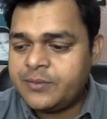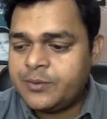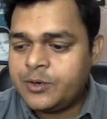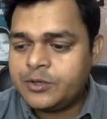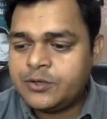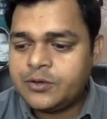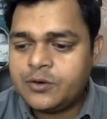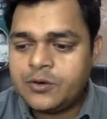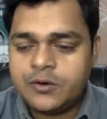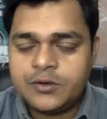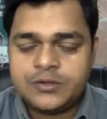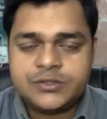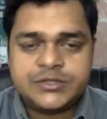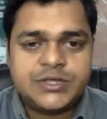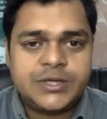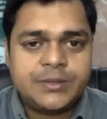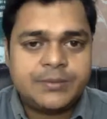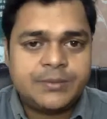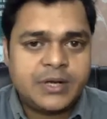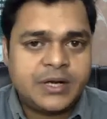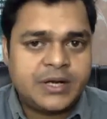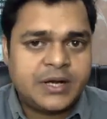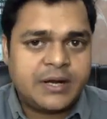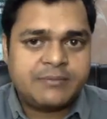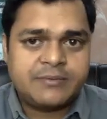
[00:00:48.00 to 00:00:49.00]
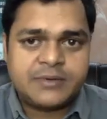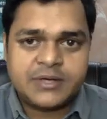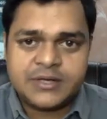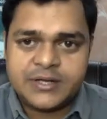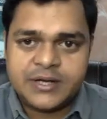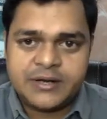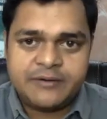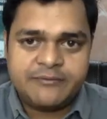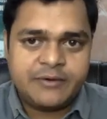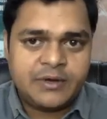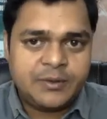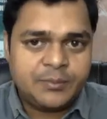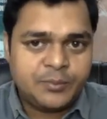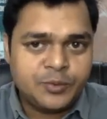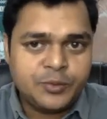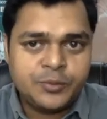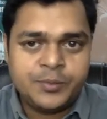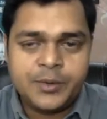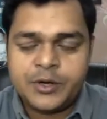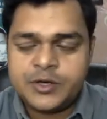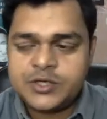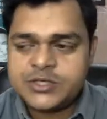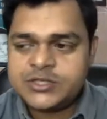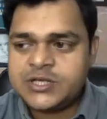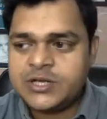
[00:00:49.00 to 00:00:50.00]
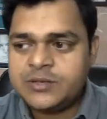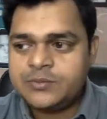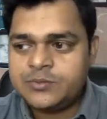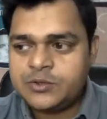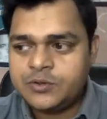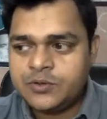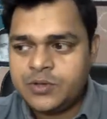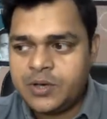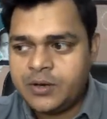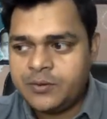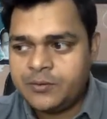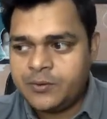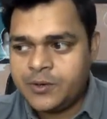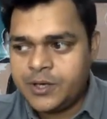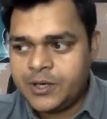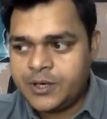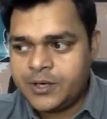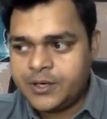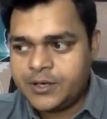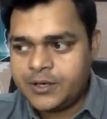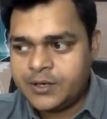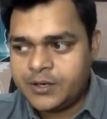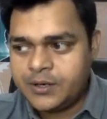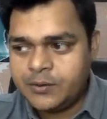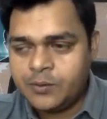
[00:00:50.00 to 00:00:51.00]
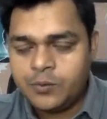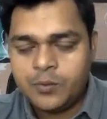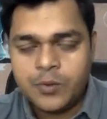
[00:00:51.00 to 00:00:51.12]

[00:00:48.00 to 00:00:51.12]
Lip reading: about the concept, and after that we'll move ourselves to our